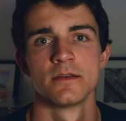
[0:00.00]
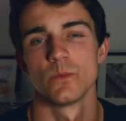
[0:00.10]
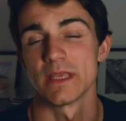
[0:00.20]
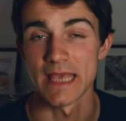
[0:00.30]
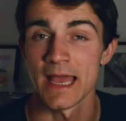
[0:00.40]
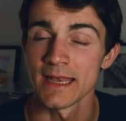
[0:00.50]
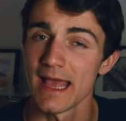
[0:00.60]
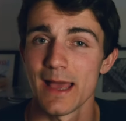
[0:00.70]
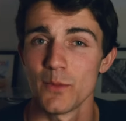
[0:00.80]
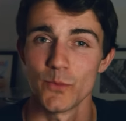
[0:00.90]
We can
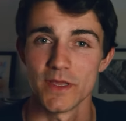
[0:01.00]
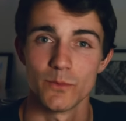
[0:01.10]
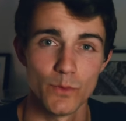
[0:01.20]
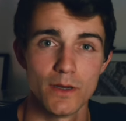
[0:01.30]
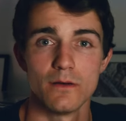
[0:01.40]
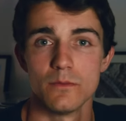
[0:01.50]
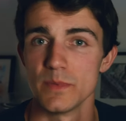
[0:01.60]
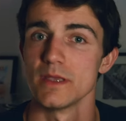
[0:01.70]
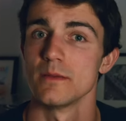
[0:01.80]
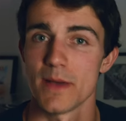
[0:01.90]
and we will
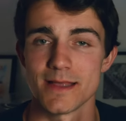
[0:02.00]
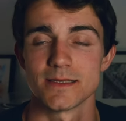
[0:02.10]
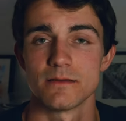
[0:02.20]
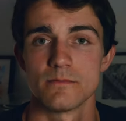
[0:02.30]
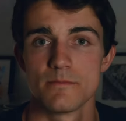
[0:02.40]
be better.